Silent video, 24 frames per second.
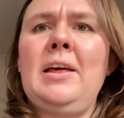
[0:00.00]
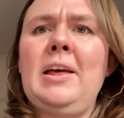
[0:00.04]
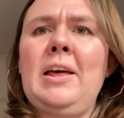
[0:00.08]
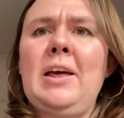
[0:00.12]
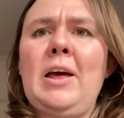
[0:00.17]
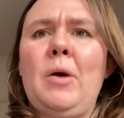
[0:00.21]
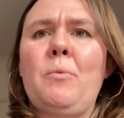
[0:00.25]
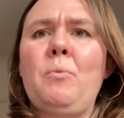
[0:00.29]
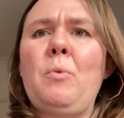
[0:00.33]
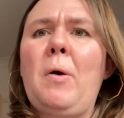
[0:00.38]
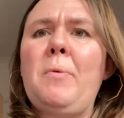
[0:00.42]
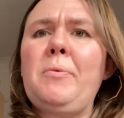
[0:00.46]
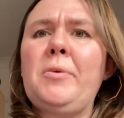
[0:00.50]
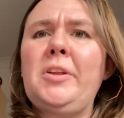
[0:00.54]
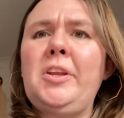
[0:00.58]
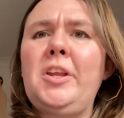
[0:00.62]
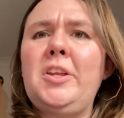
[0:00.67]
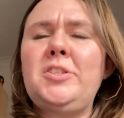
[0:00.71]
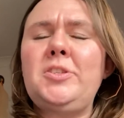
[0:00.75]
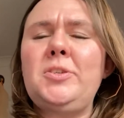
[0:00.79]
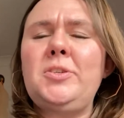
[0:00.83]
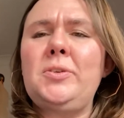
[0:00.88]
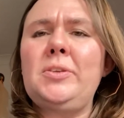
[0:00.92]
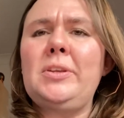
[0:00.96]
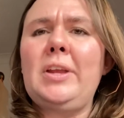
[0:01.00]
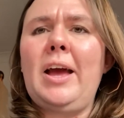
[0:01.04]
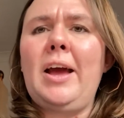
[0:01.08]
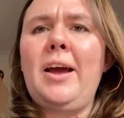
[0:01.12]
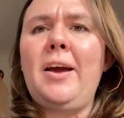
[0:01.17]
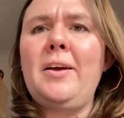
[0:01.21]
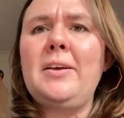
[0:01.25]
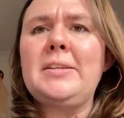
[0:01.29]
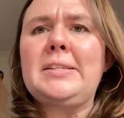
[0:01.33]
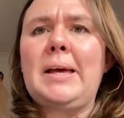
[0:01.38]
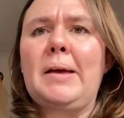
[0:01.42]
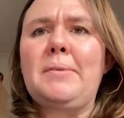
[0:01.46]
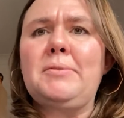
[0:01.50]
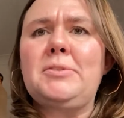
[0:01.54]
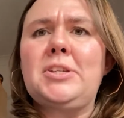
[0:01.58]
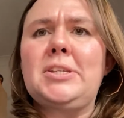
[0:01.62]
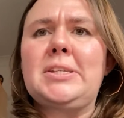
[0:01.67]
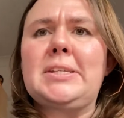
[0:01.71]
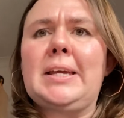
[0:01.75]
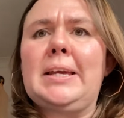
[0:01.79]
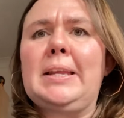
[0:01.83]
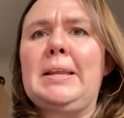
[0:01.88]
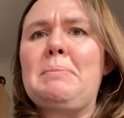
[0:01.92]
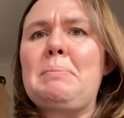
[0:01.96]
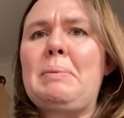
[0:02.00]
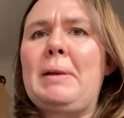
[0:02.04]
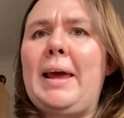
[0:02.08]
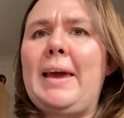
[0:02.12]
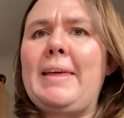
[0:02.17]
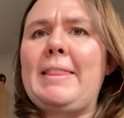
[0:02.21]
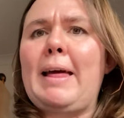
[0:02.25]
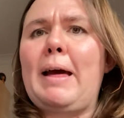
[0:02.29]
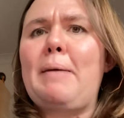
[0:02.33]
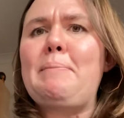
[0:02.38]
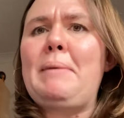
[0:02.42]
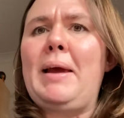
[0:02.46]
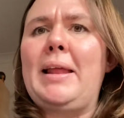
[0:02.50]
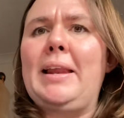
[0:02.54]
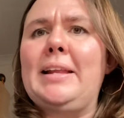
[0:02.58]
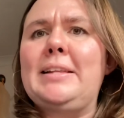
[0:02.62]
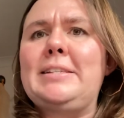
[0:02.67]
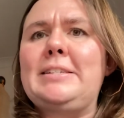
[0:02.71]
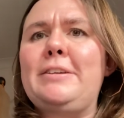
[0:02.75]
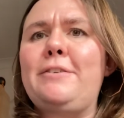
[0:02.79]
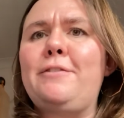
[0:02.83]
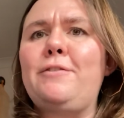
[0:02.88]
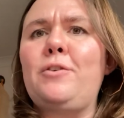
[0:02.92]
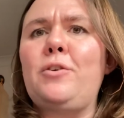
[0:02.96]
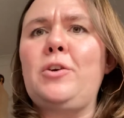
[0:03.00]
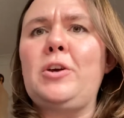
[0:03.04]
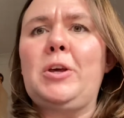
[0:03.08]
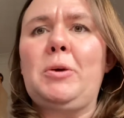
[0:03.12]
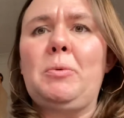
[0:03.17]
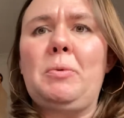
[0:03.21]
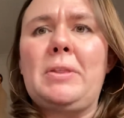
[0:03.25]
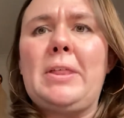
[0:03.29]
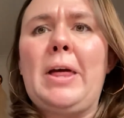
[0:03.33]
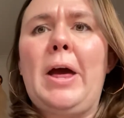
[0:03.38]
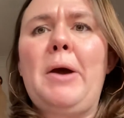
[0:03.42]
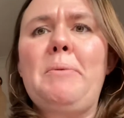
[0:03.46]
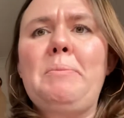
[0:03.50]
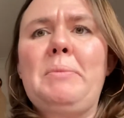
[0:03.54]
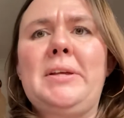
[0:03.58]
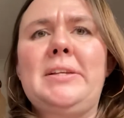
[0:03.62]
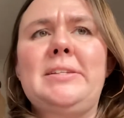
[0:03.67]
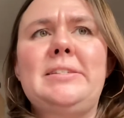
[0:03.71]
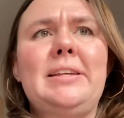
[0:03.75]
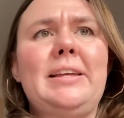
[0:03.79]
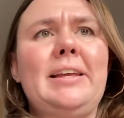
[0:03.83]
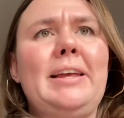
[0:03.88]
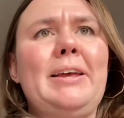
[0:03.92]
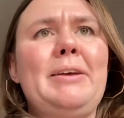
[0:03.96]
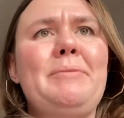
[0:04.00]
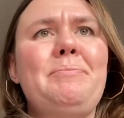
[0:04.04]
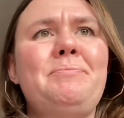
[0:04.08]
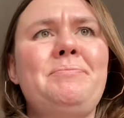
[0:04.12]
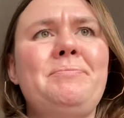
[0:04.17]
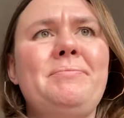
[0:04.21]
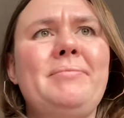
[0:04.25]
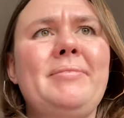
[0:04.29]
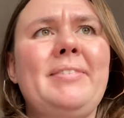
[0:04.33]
And what I'm going to do now is I'm just going to play that melody for you without me singing,